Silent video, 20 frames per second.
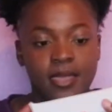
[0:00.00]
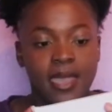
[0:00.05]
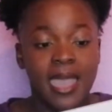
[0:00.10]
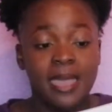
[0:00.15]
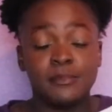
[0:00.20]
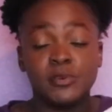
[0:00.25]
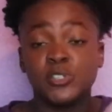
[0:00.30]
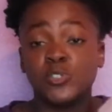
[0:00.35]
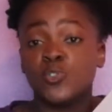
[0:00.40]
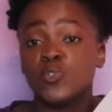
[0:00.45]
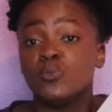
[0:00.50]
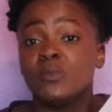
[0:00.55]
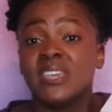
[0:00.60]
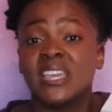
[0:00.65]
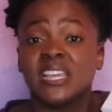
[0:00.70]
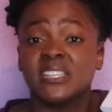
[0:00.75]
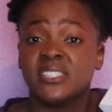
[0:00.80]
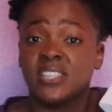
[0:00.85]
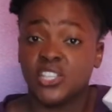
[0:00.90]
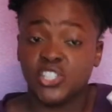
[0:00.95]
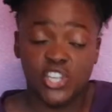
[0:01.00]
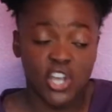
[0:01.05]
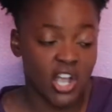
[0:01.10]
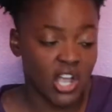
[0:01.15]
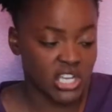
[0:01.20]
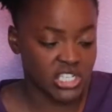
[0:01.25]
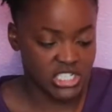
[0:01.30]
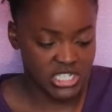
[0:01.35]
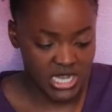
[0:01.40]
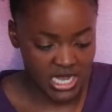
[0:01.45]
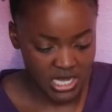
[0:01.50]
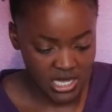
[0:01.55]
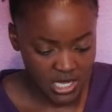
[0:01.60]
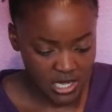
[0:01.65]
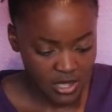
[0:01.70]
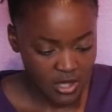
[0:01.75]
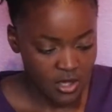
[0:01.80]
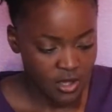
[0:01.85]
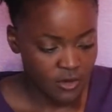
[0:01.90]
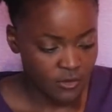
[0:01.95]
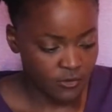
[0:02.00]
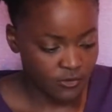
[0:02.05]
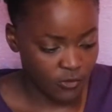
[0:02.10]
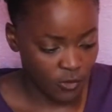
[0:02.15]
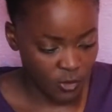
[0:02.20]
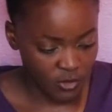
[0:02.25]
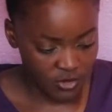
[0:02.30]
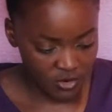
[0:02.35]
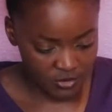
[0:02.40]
I'm assuming it's a charger for